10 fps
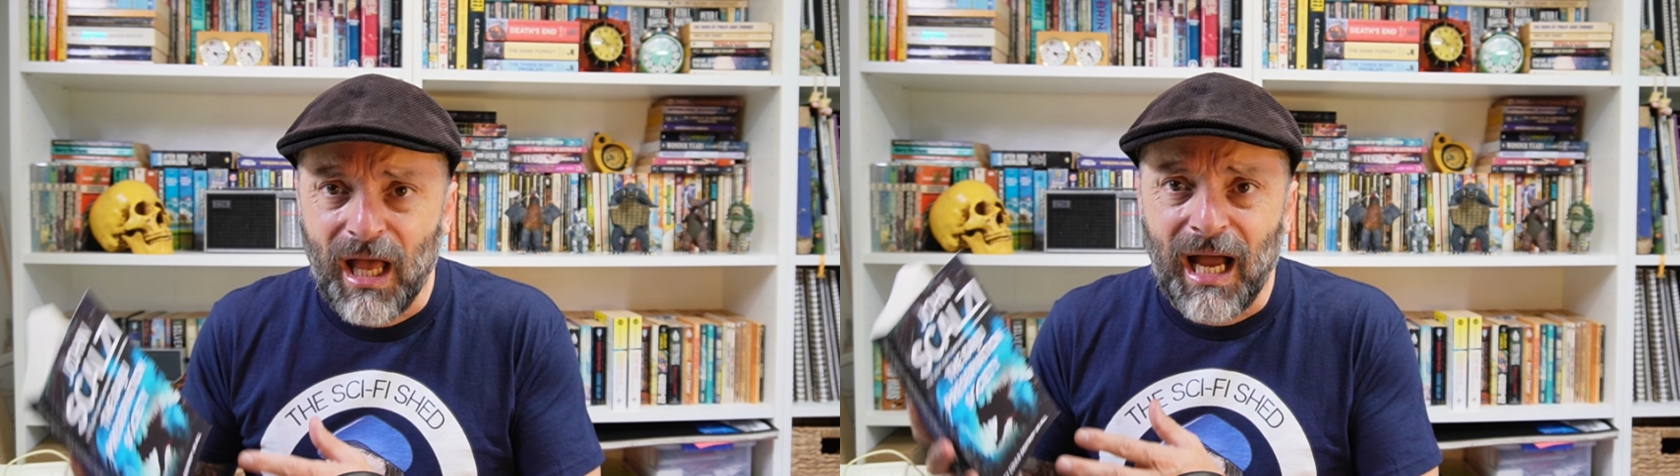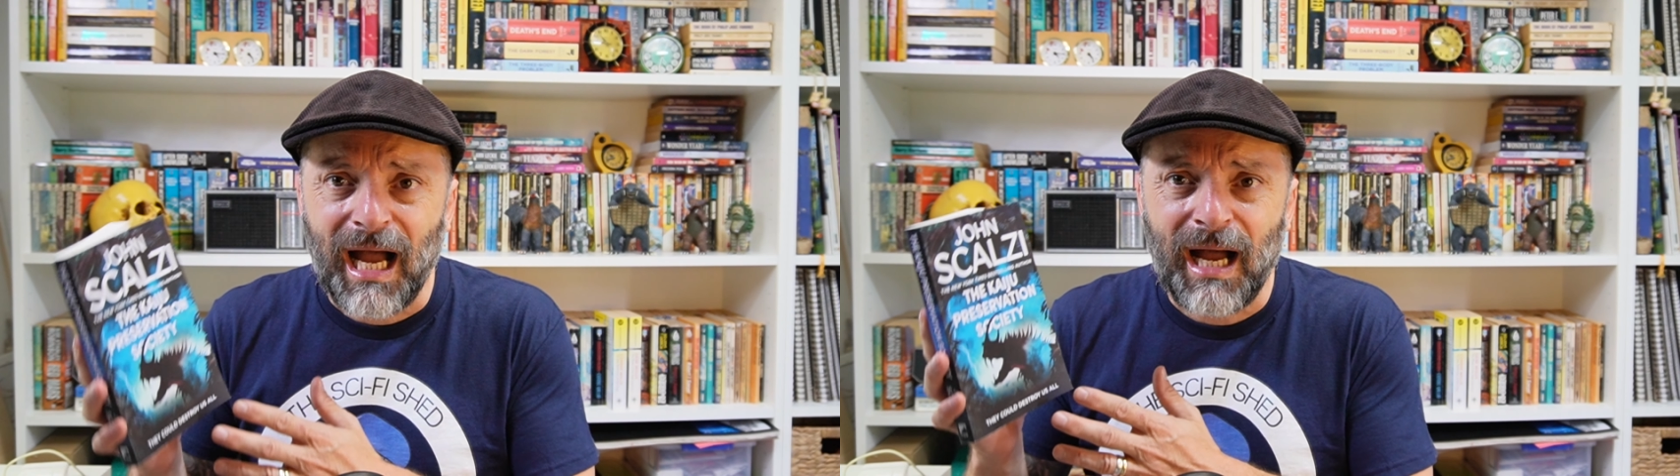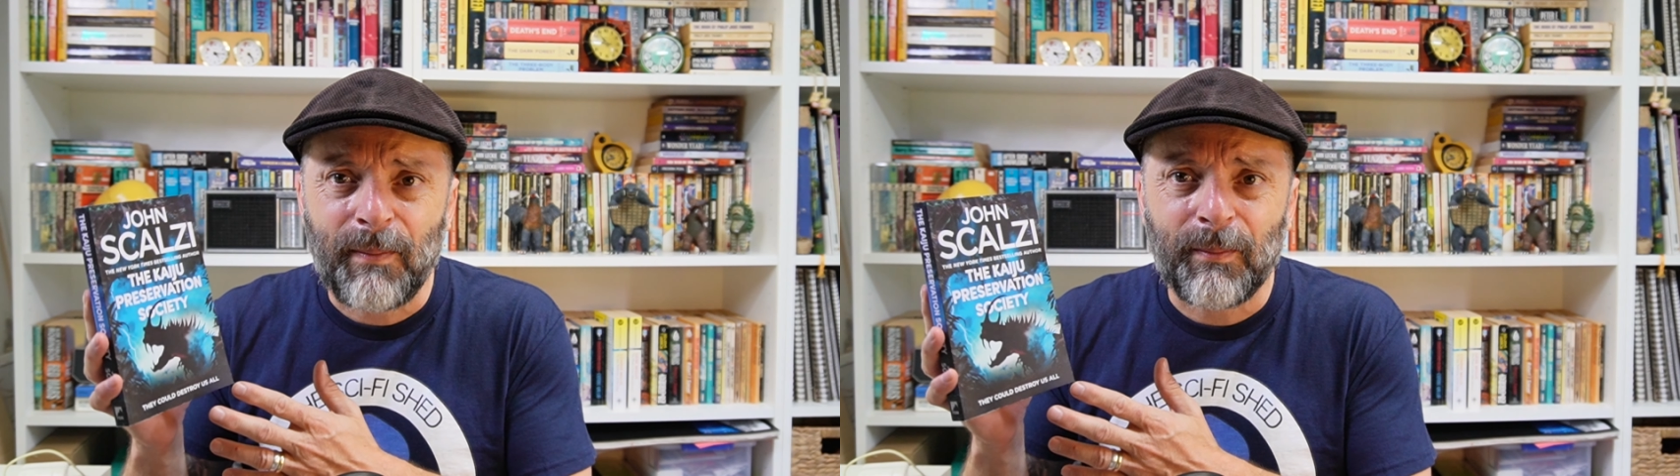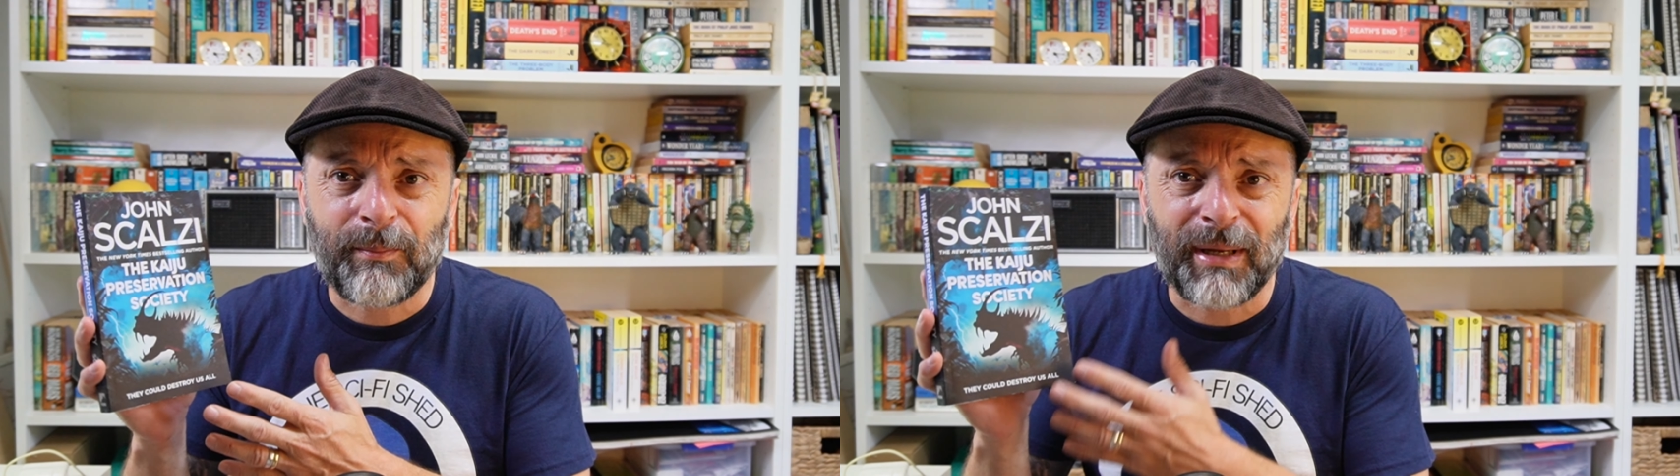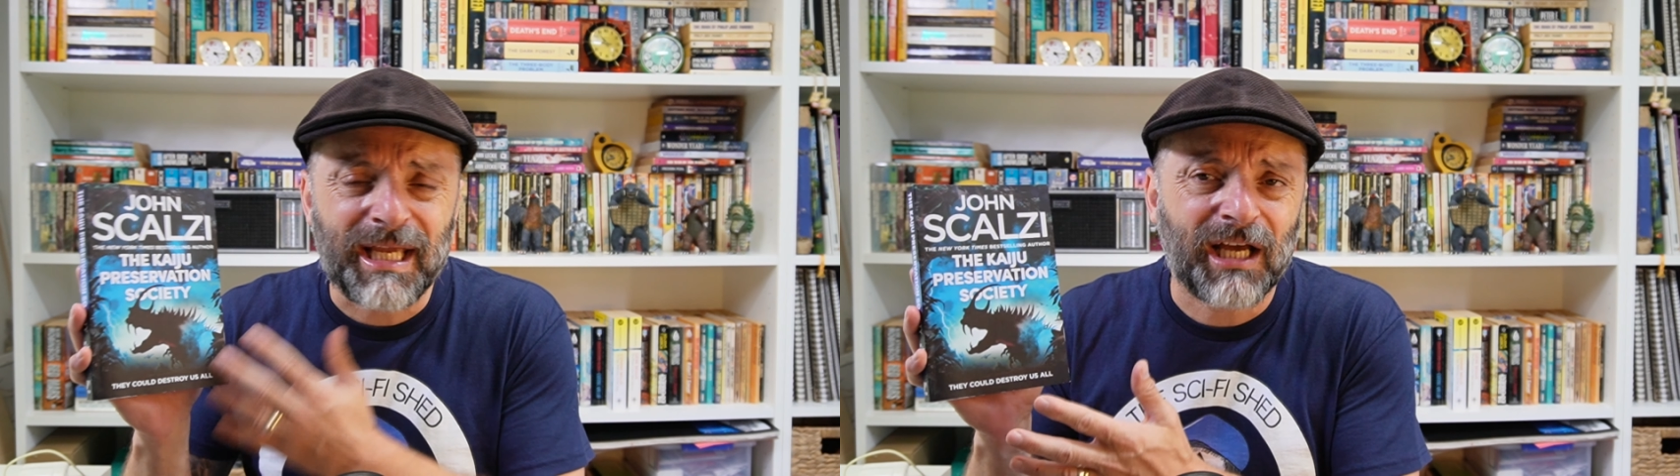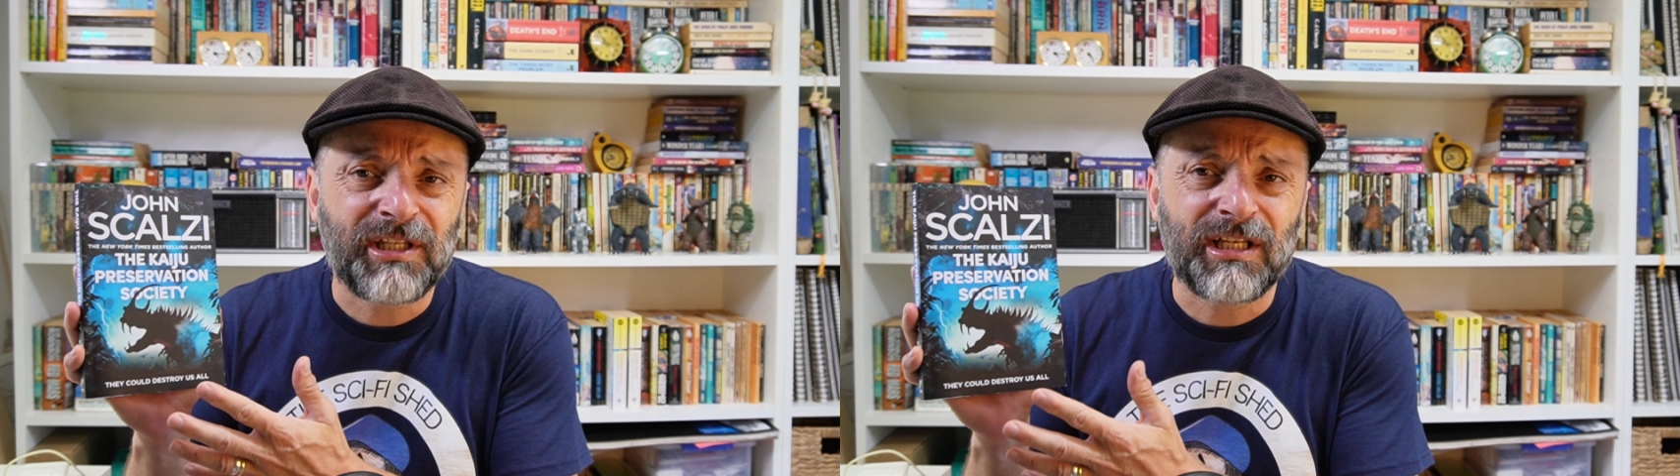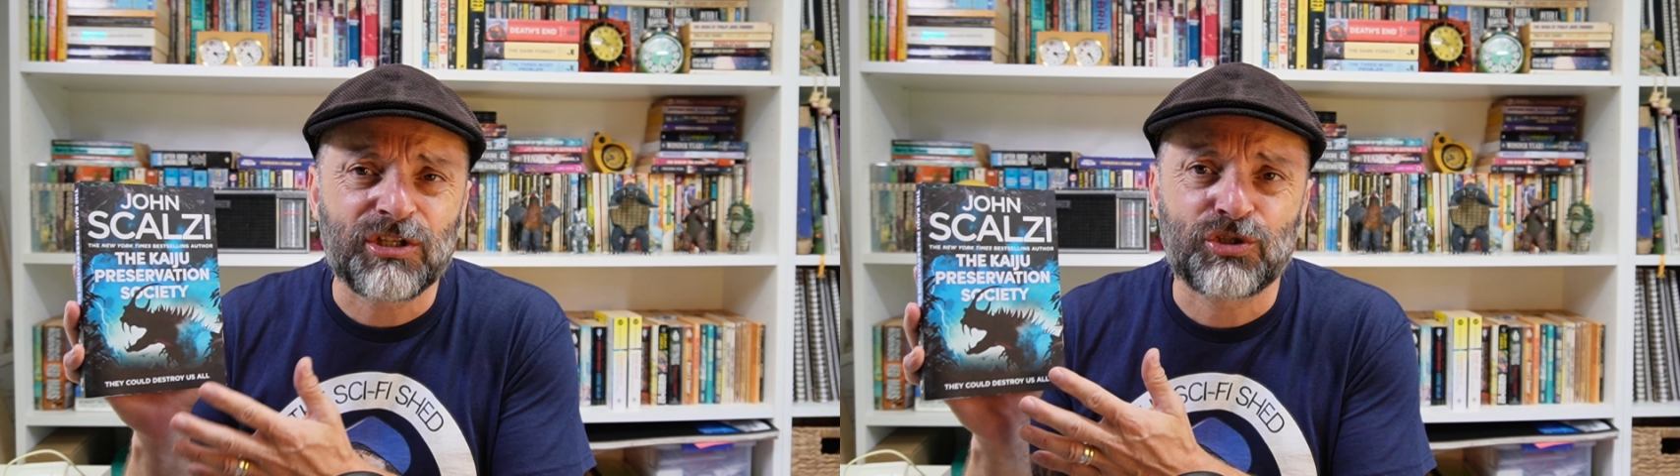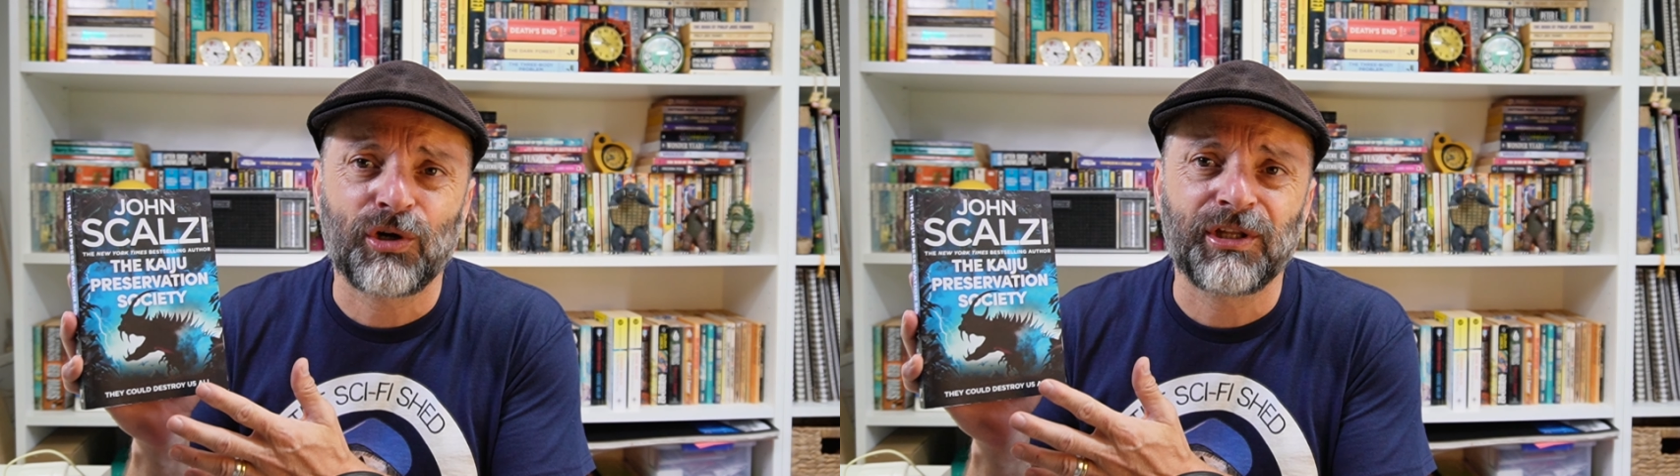But yeah, I did
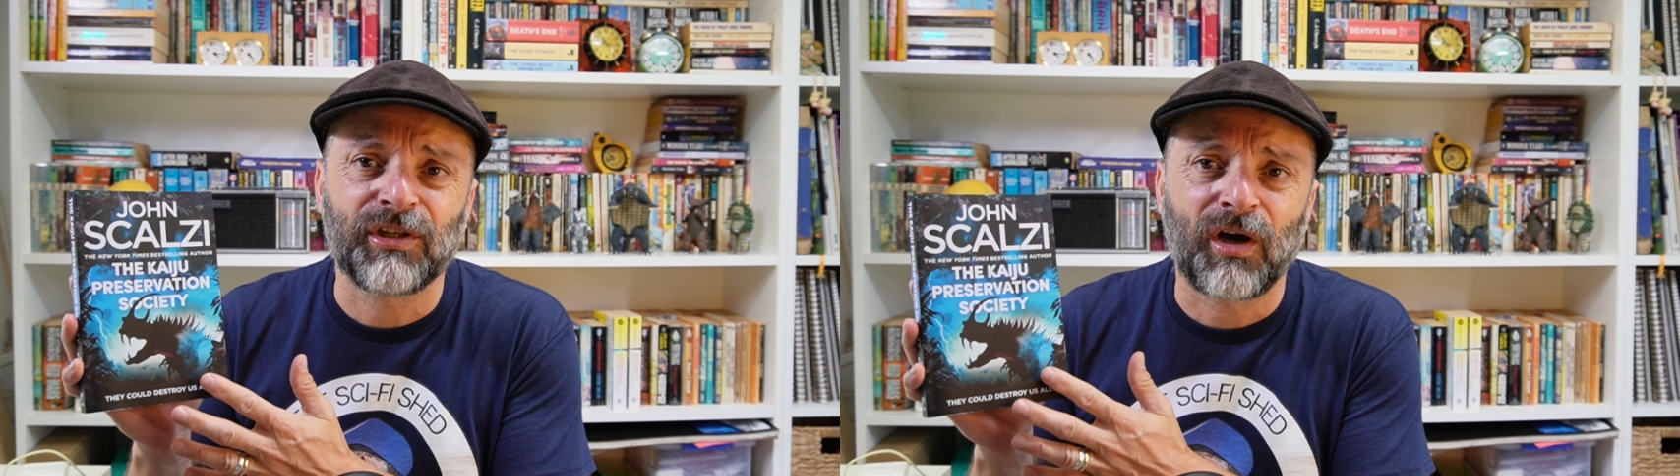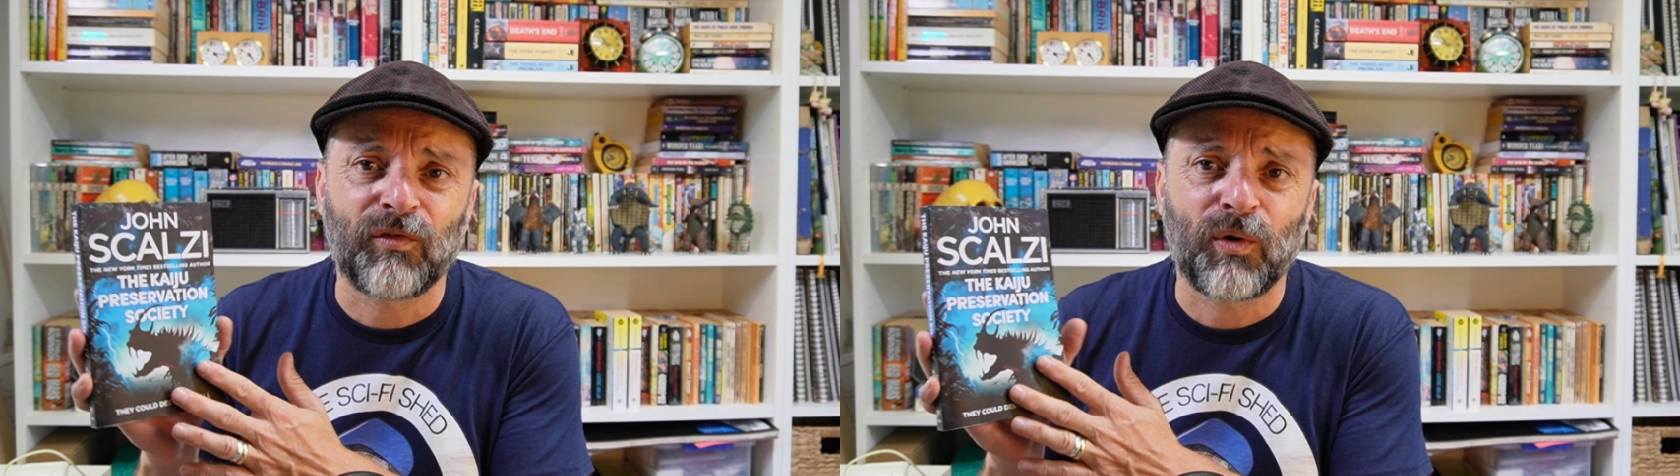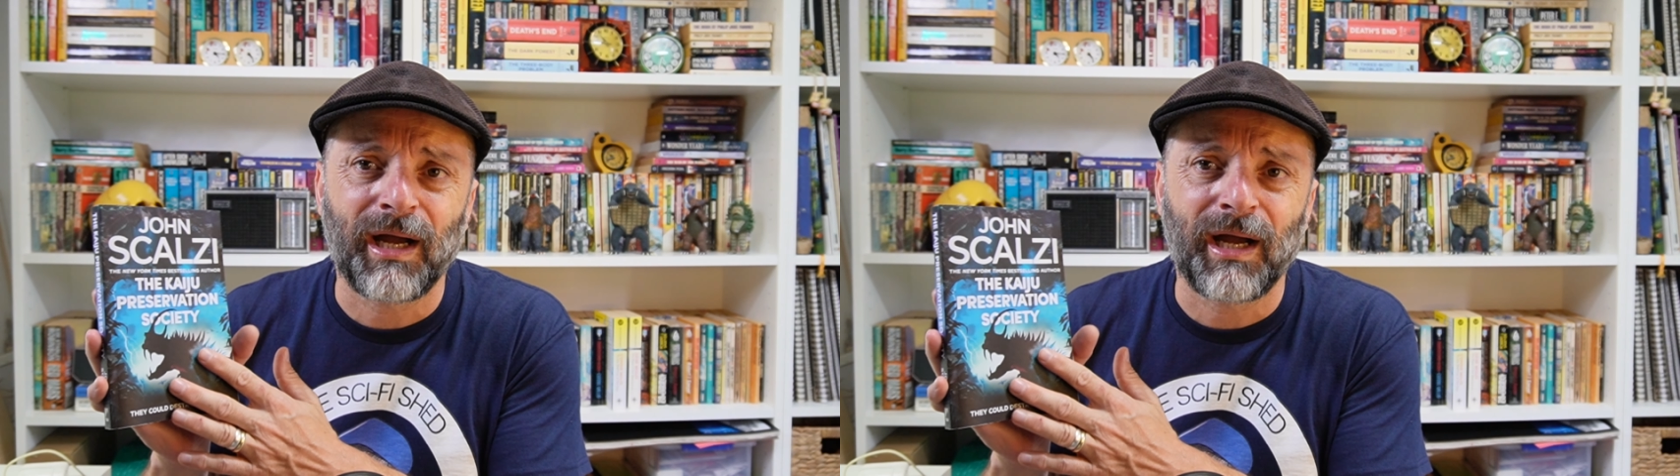enjoy the novel,